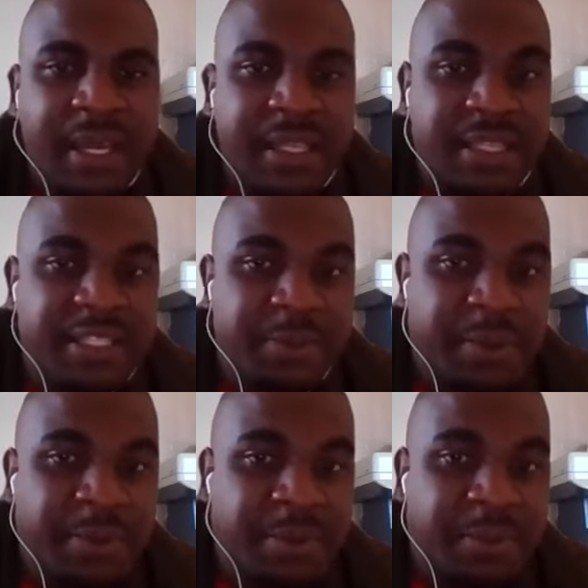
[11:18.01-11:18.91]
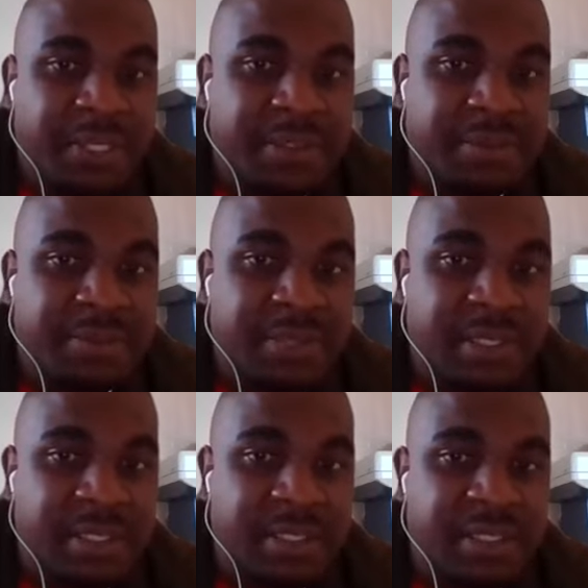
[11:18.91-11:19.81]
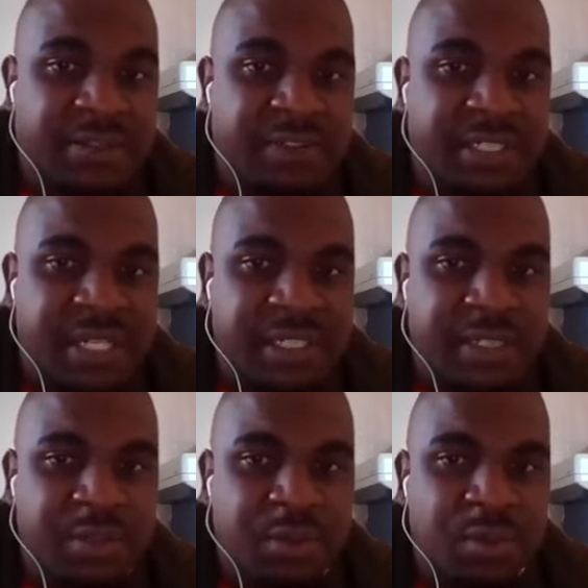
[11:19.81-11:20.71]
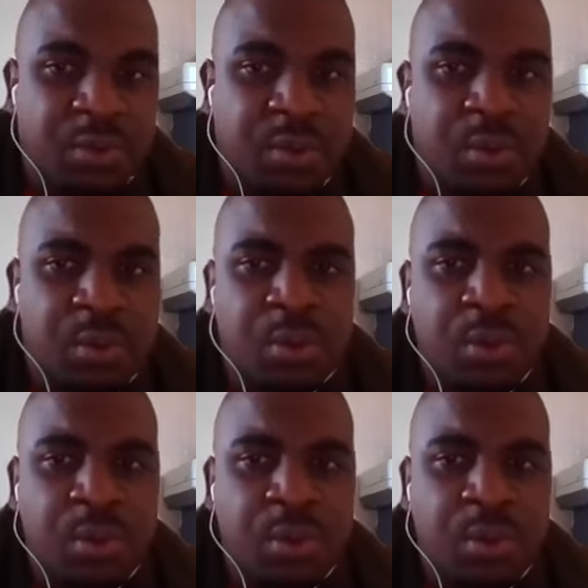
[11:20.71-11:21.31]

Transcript: And this bill must be defeated through